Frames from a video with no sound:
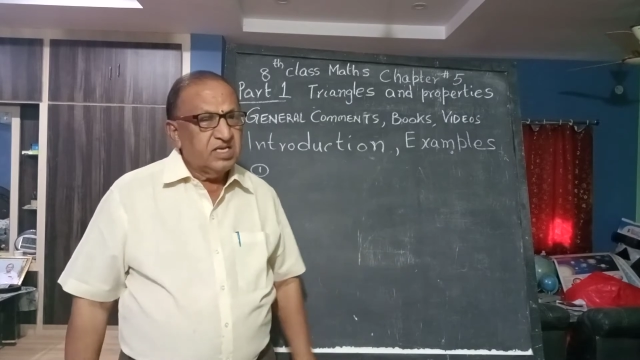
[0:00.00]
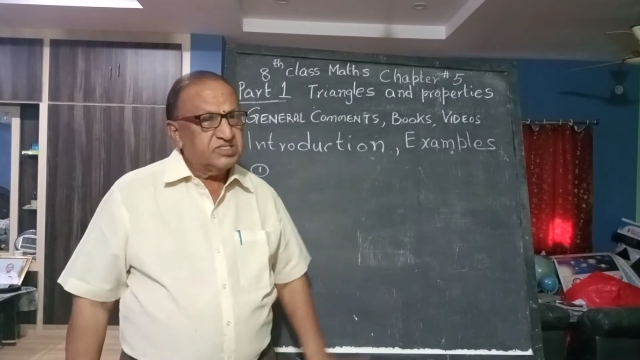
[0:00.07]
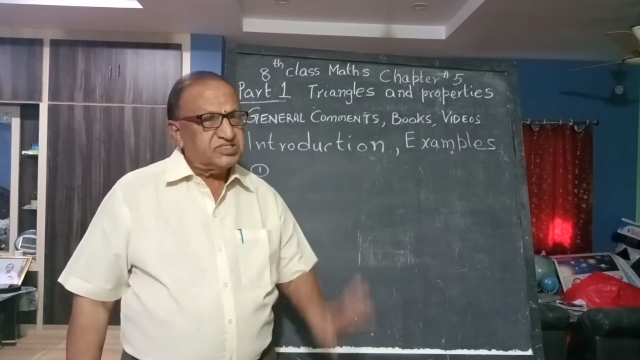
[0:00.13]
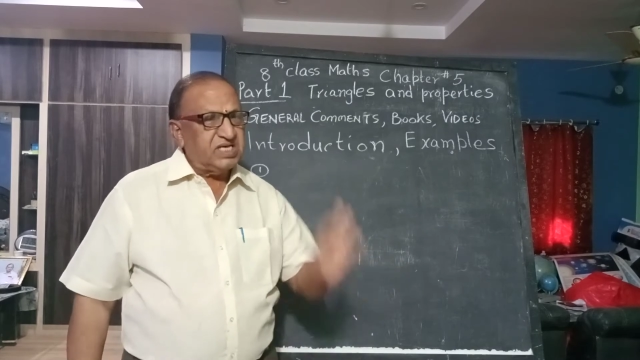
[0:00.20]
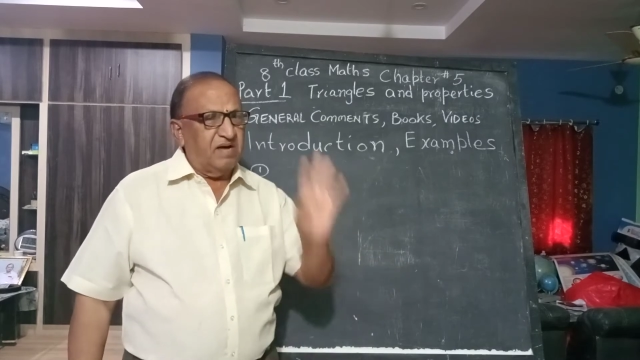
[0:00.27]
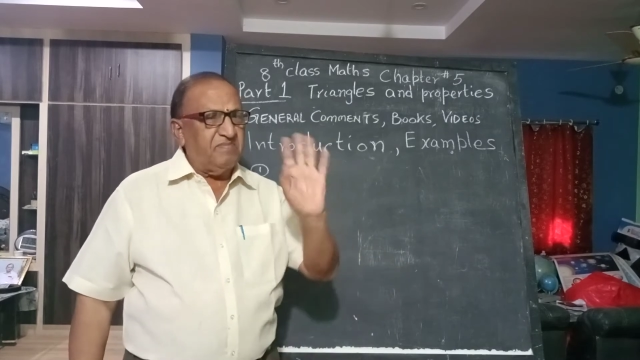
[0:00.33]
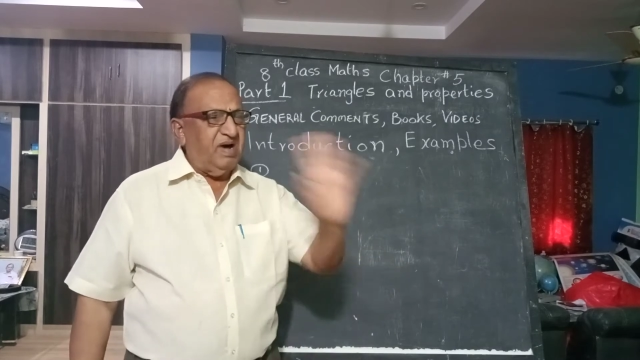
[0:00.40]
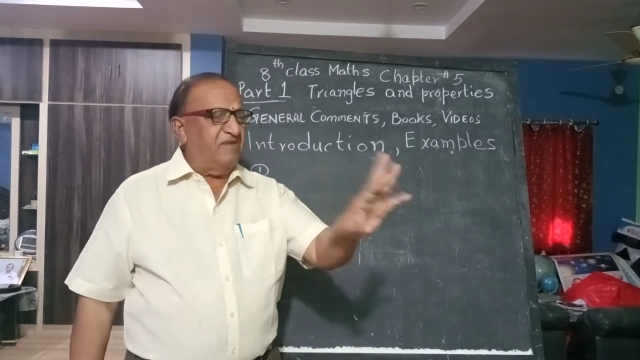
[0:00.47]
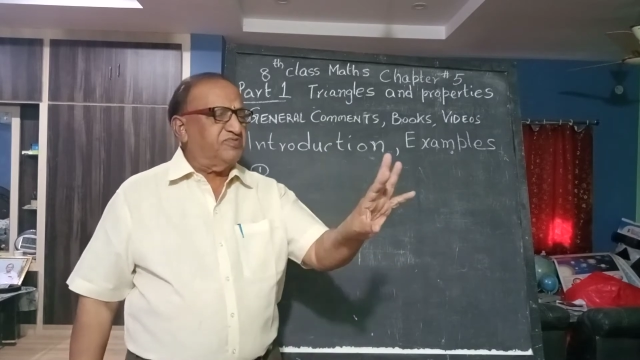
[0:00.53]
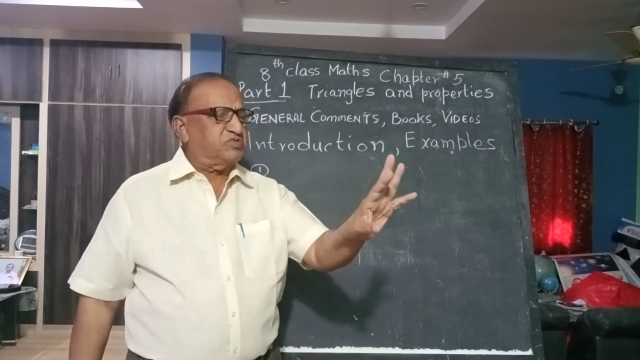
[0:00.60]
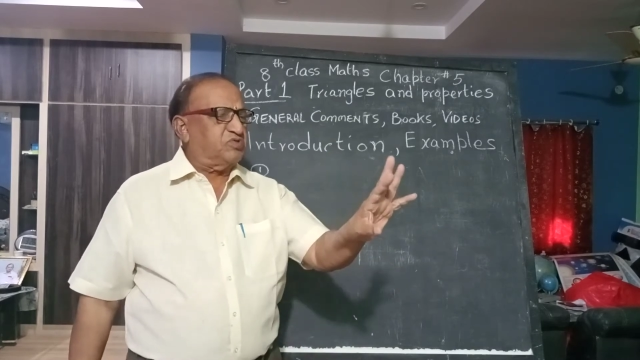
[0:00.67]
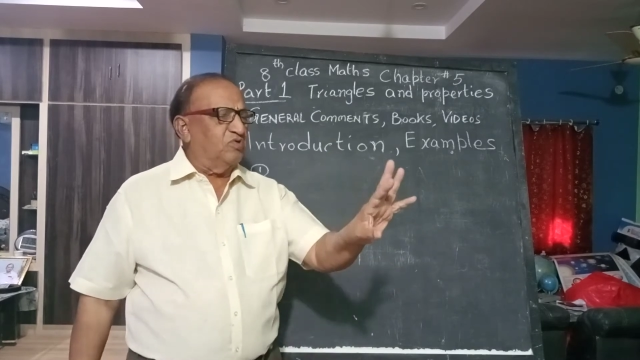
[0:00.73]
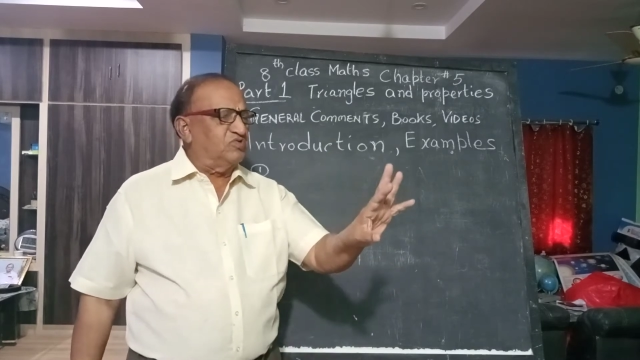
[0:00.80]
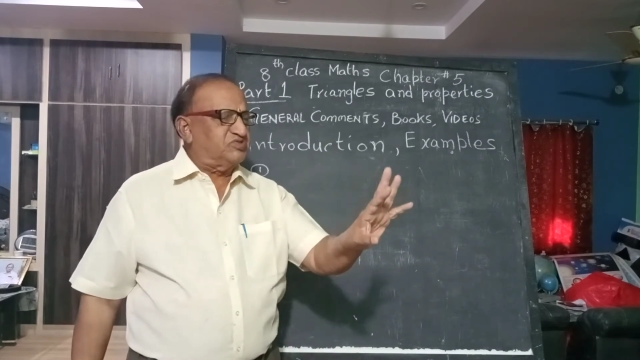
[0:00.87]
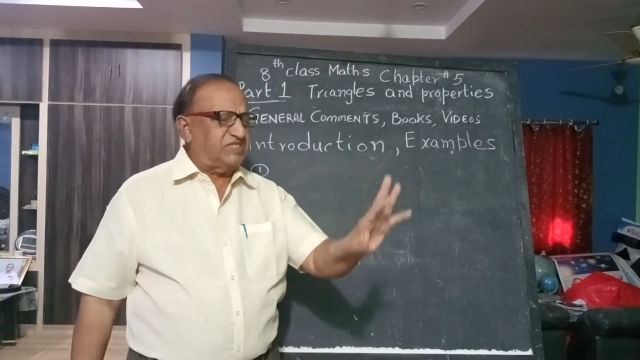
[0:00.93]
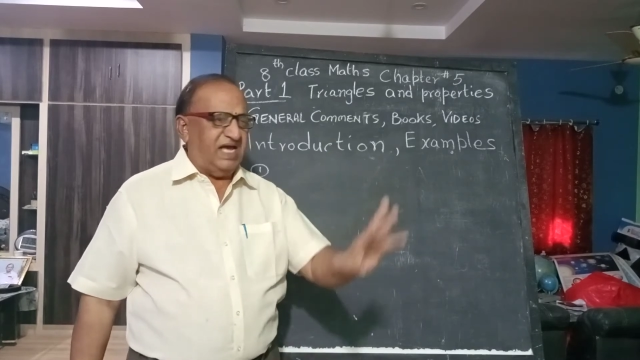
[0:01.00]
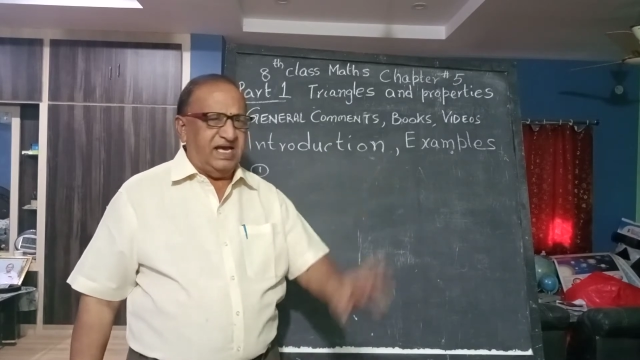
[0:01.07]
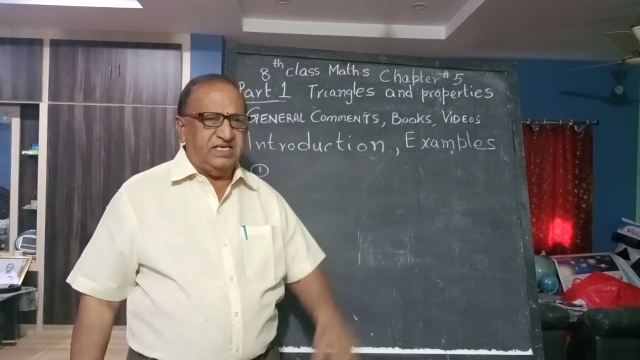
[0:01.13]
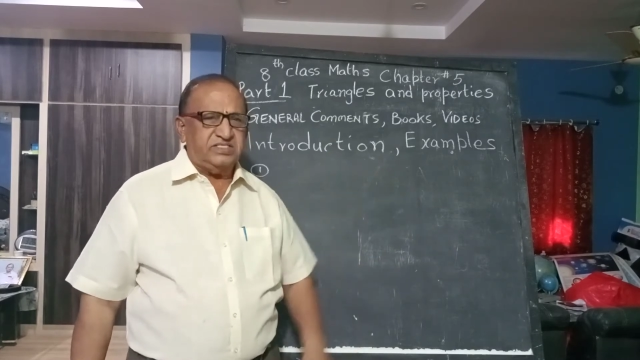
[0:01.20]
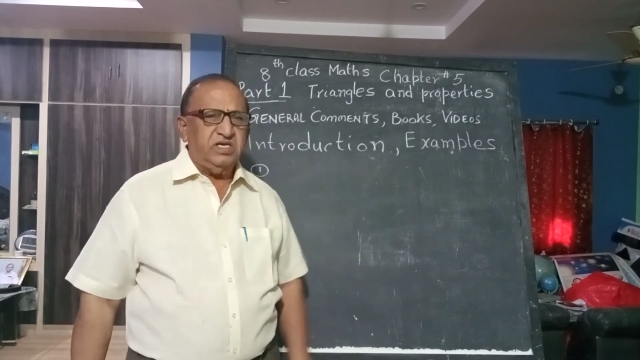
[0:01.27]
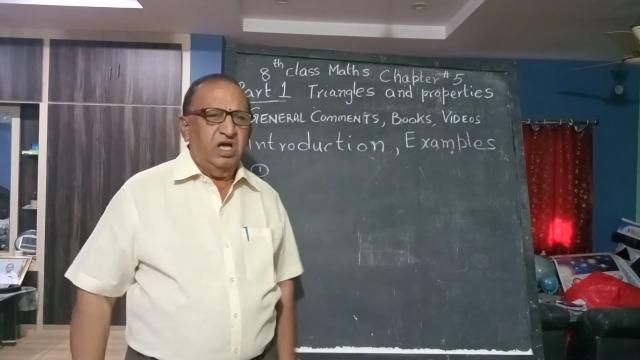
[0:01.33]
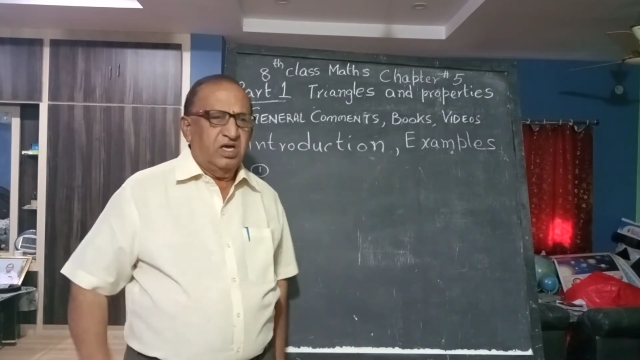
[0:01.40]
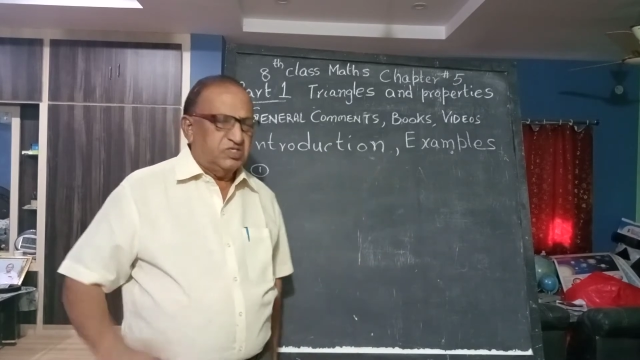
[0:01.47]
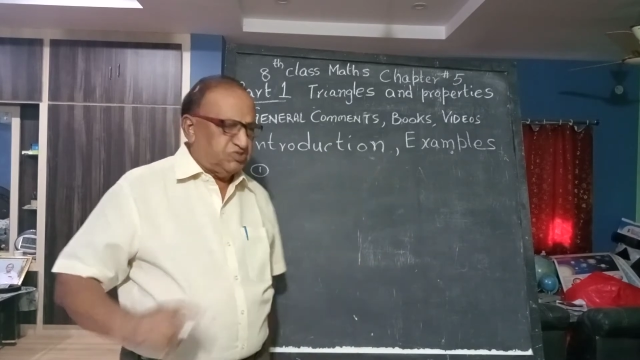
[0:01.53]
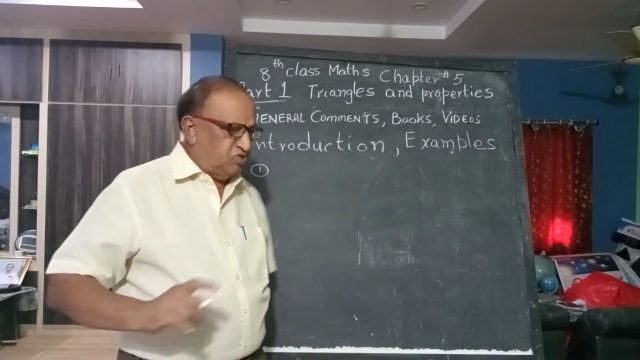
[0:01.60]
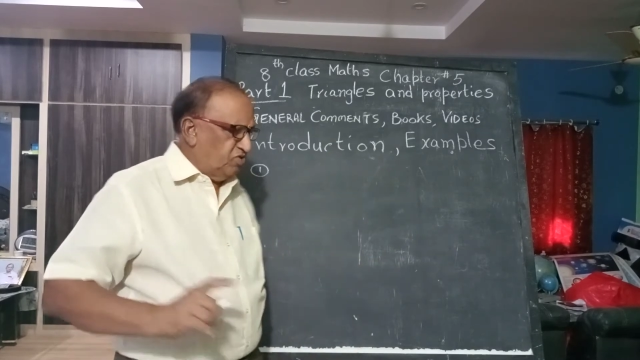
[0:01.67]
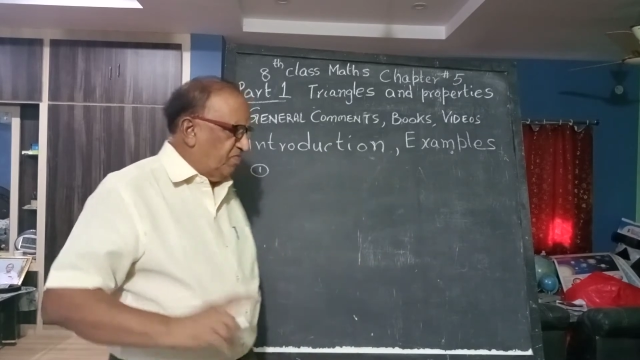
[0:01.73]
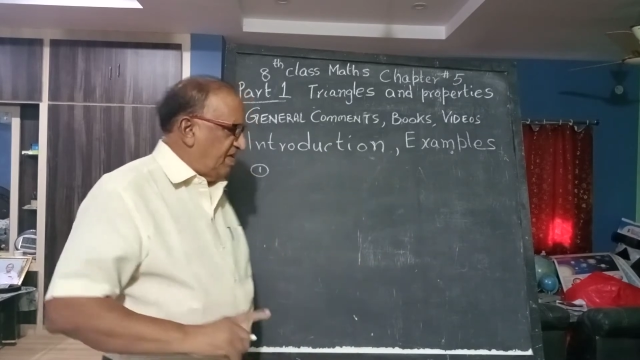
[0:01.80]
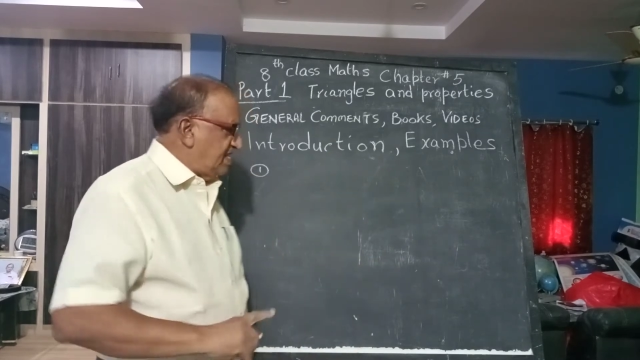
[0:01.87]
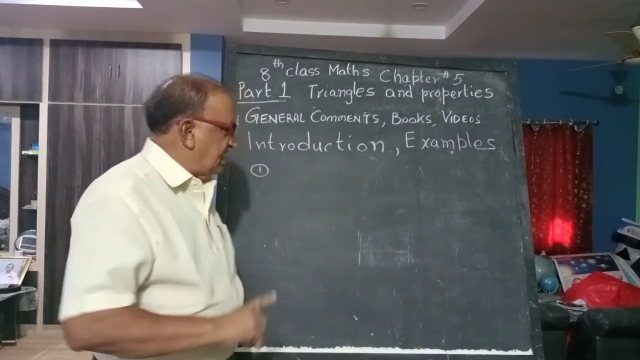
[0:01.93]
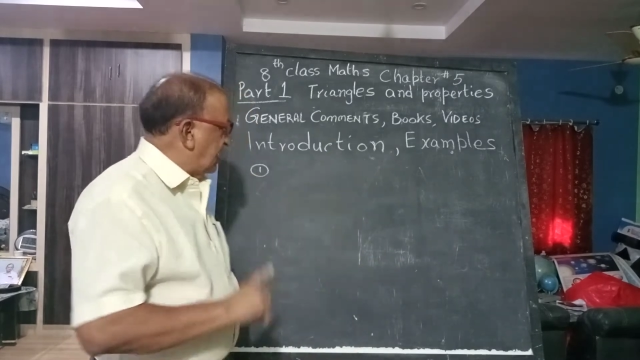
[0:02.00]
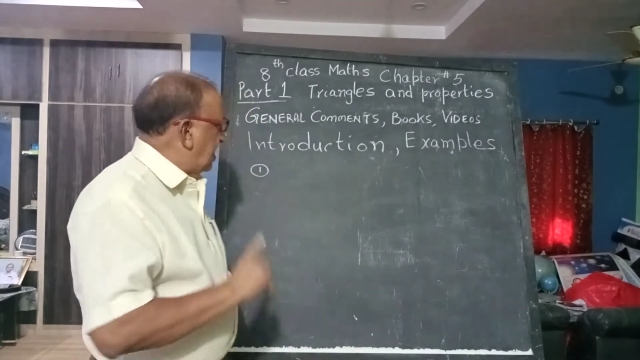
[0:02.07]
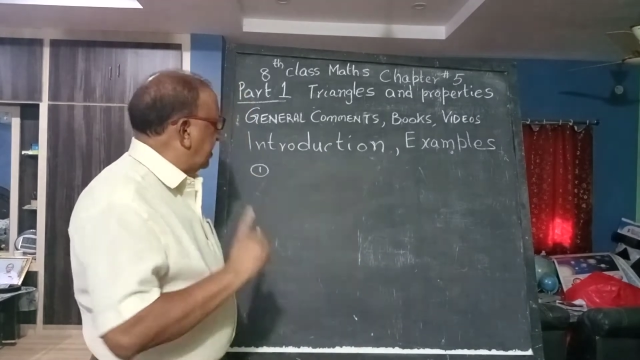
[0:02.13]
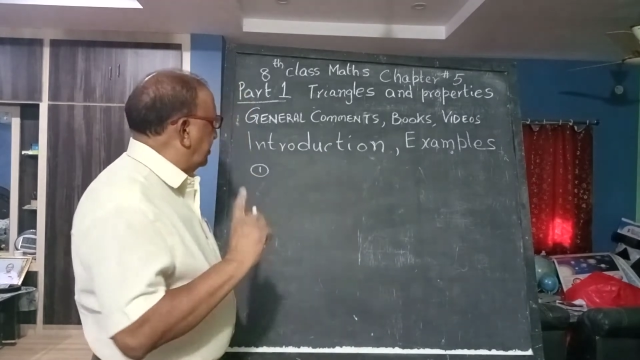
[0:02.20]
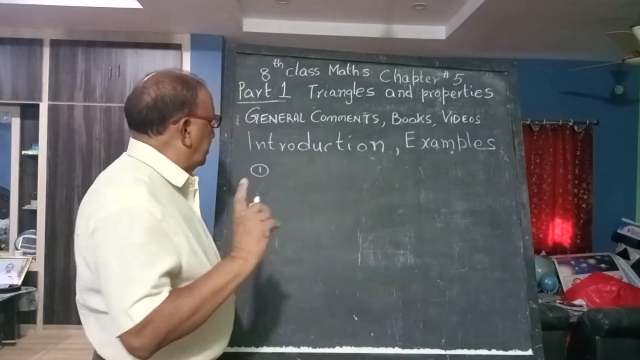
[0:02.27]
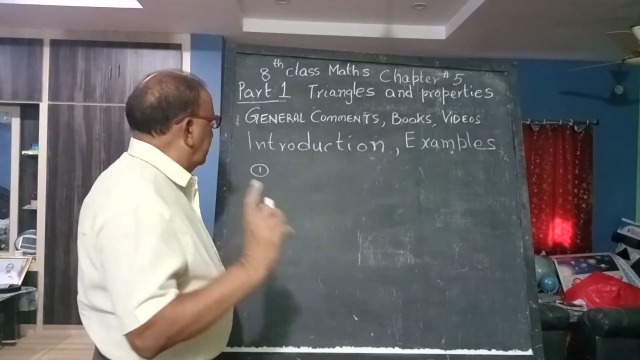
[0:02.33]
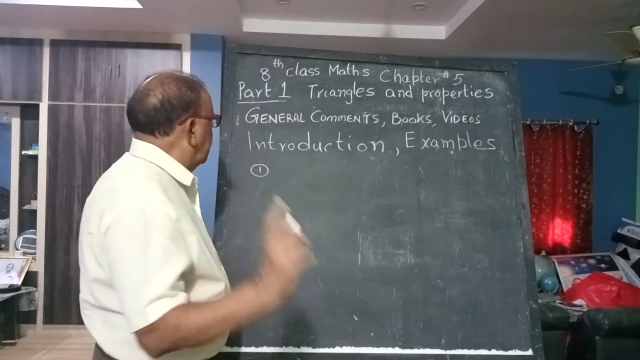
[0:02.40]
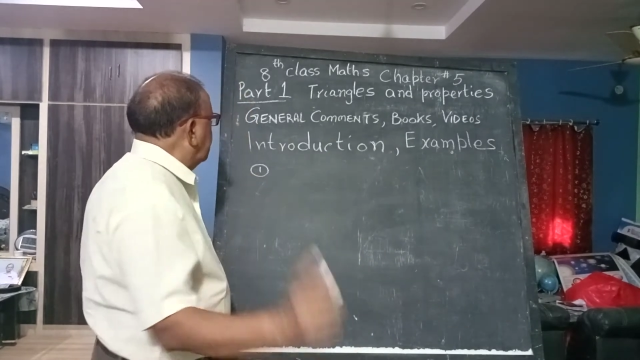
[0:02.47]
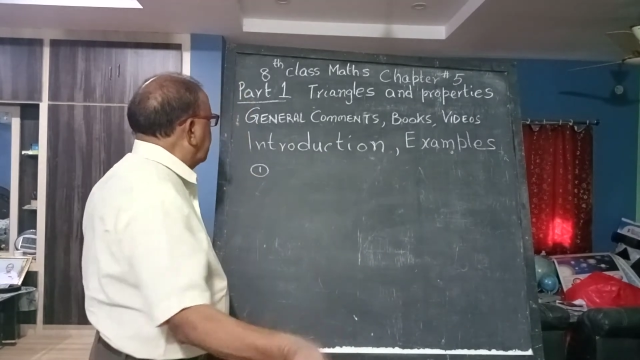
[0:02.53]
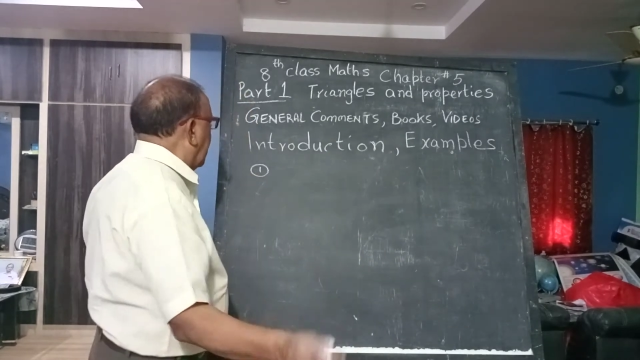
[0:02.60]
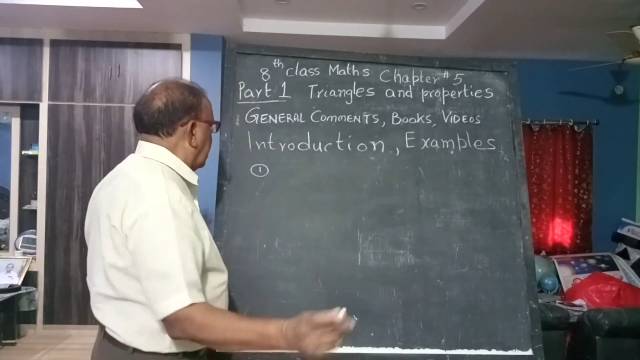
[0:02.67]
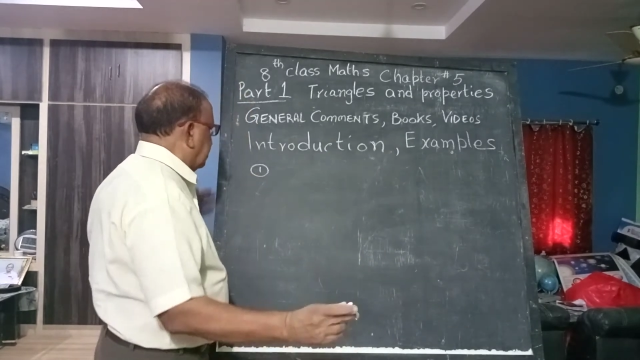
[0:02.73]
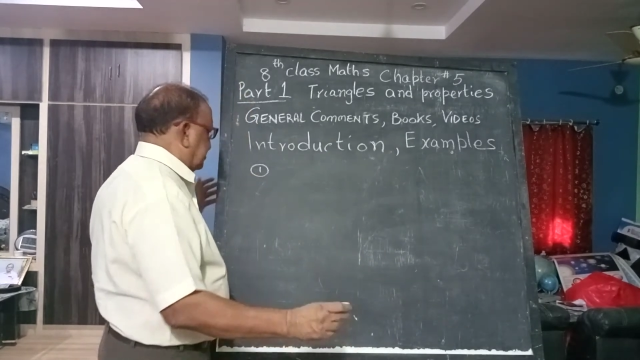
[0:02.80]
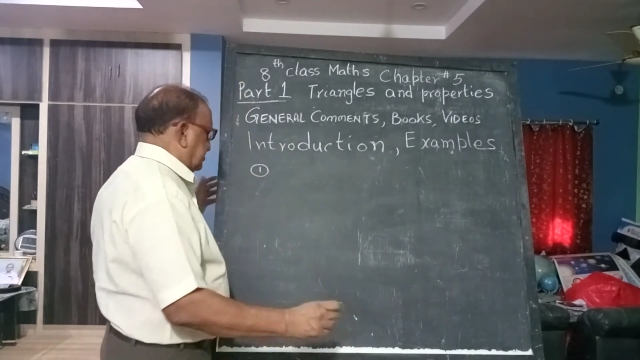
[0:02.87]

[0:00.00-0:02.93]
sum of two sides should be greater than the third